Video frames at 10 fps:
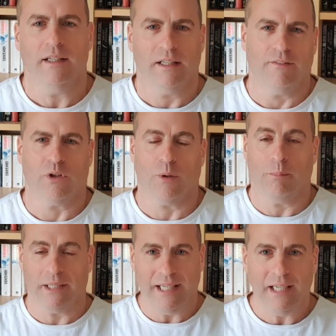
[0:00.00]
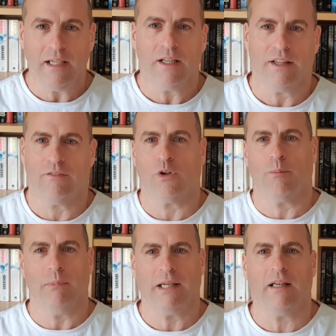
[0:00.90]
They've got a beginning, they've got a
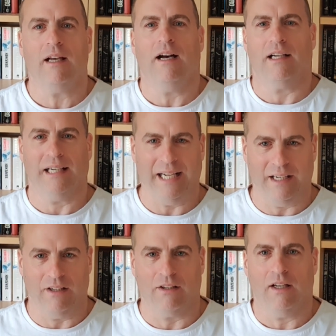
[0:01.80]
middle, and an end.